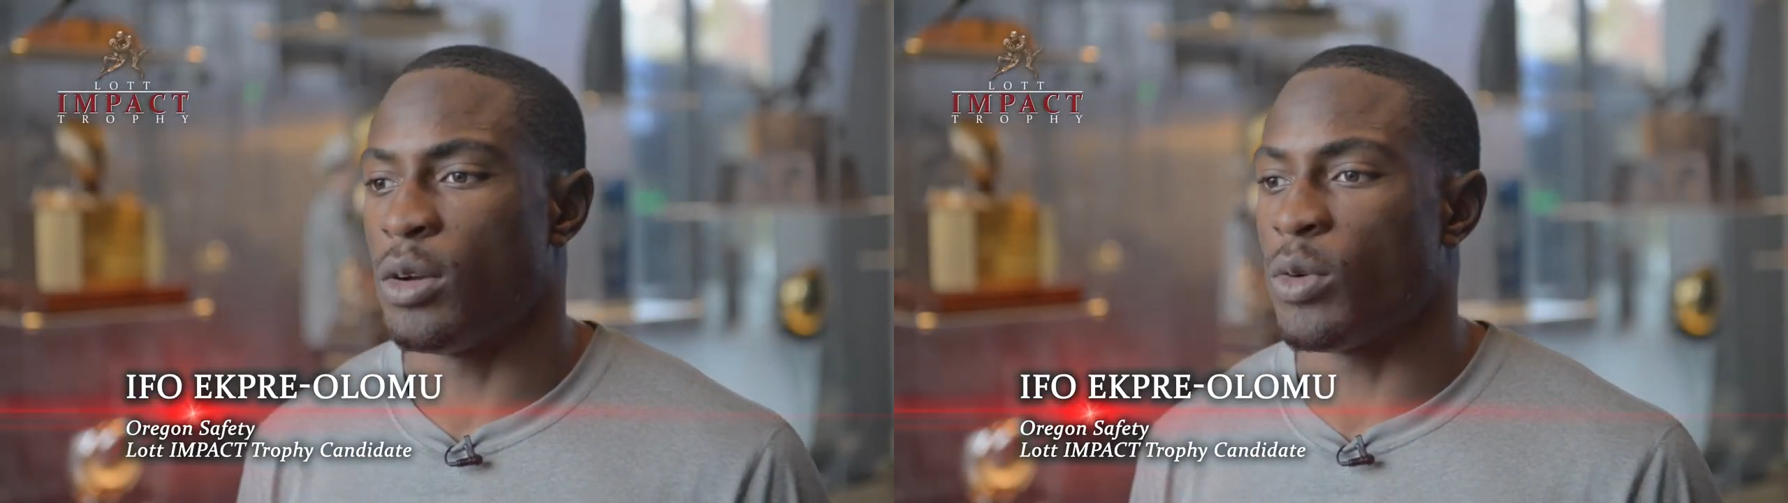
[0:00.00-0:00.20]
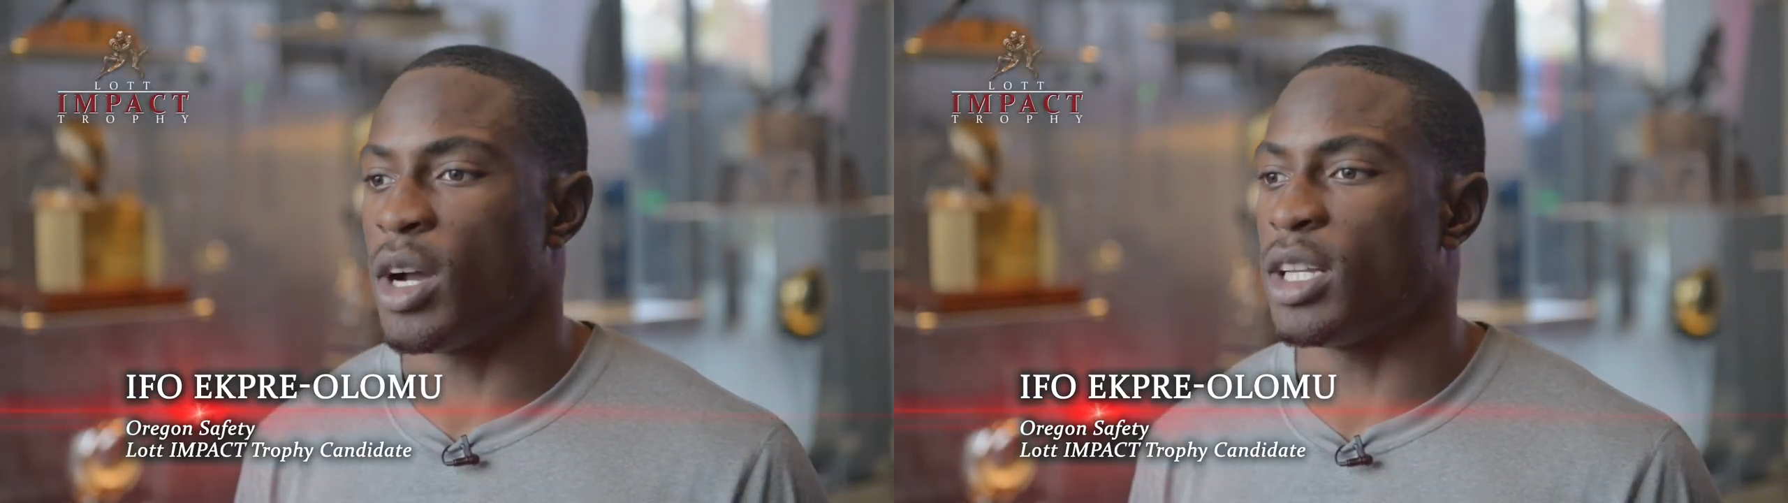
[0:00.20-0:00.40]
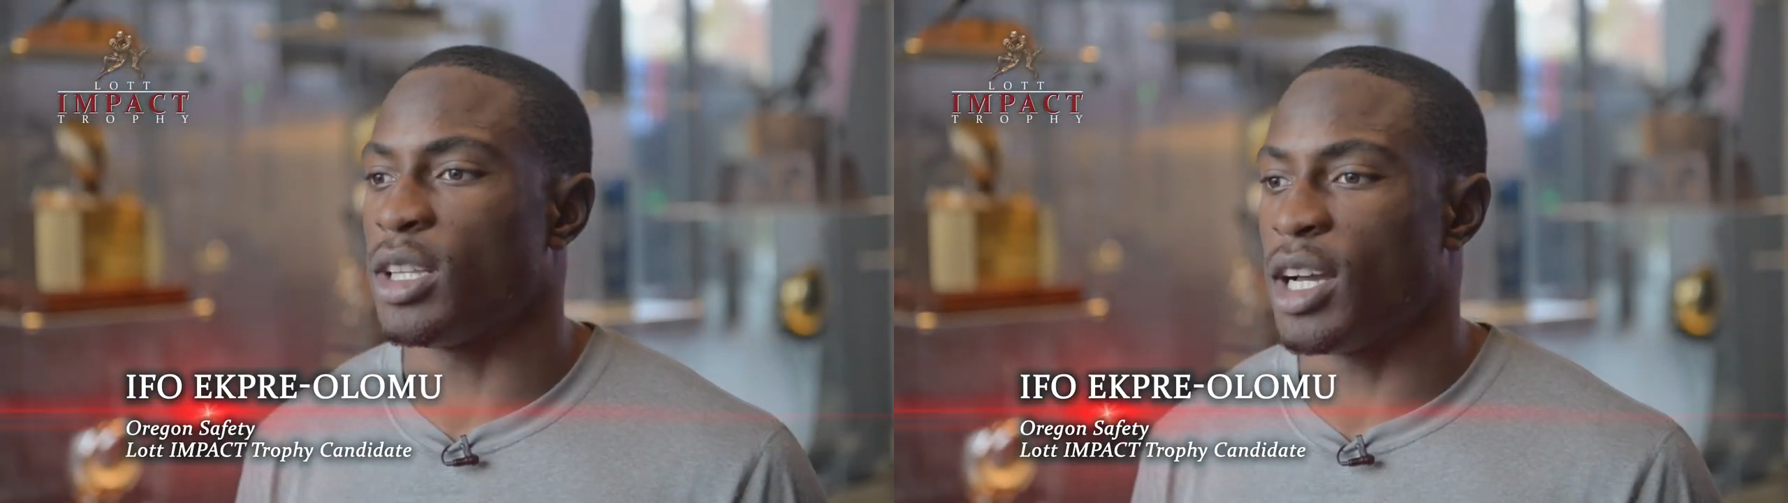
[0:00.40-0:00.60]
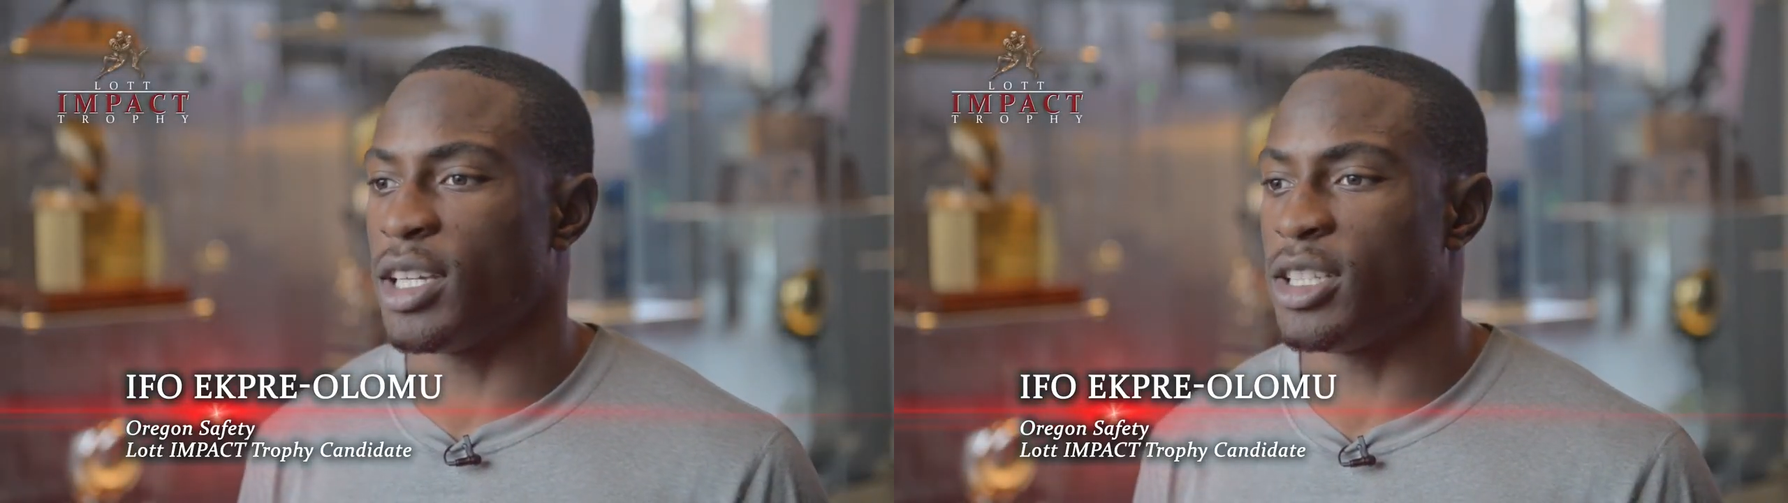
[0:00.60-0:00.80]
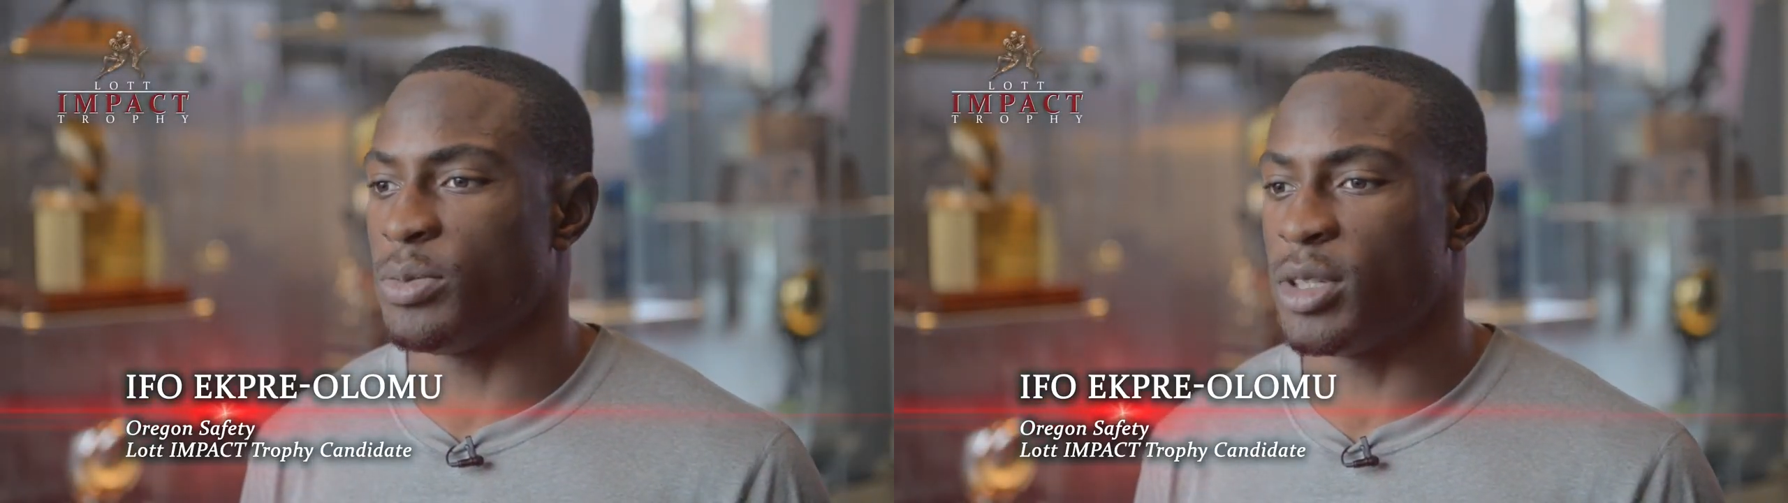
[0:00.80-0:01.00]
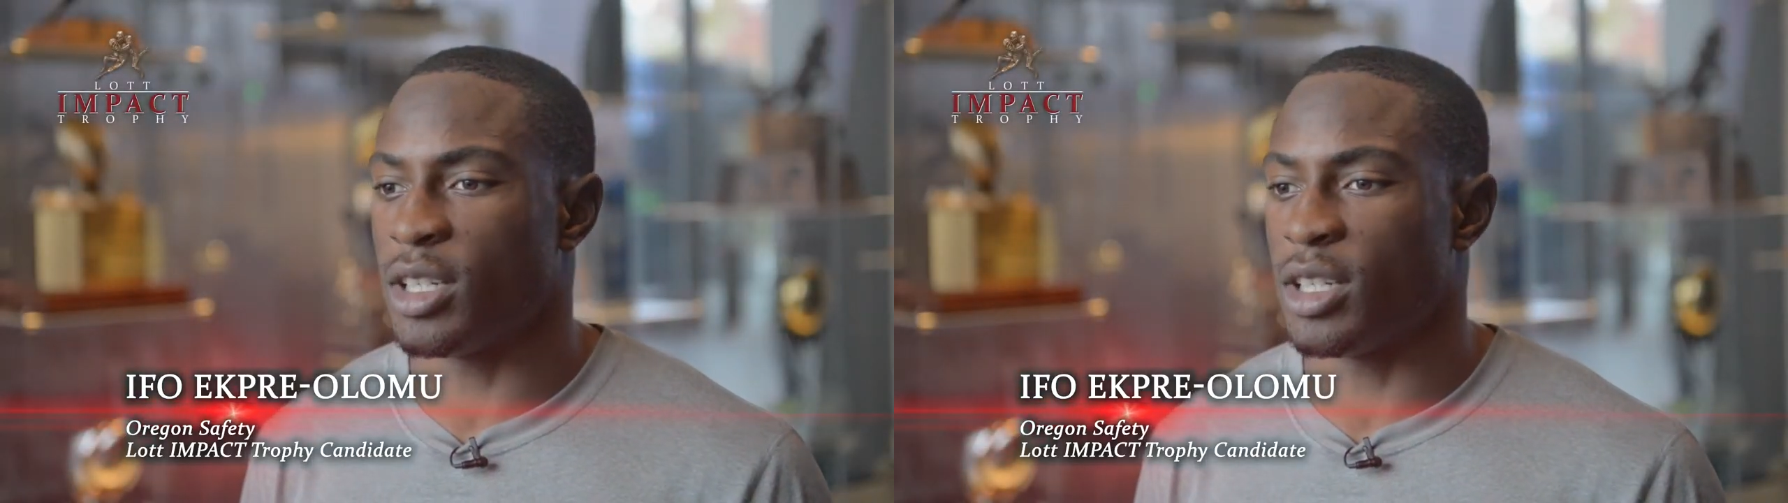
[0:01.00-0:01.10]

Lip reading: Ronnie Lott, he's been